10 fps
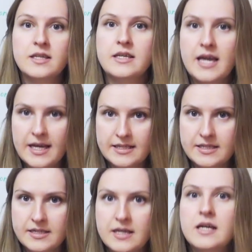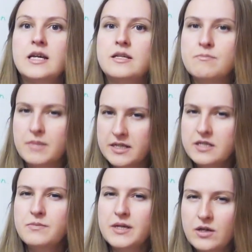Yes, it
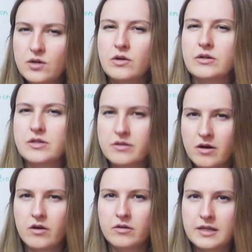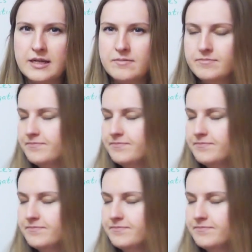must be cooked thoroughly.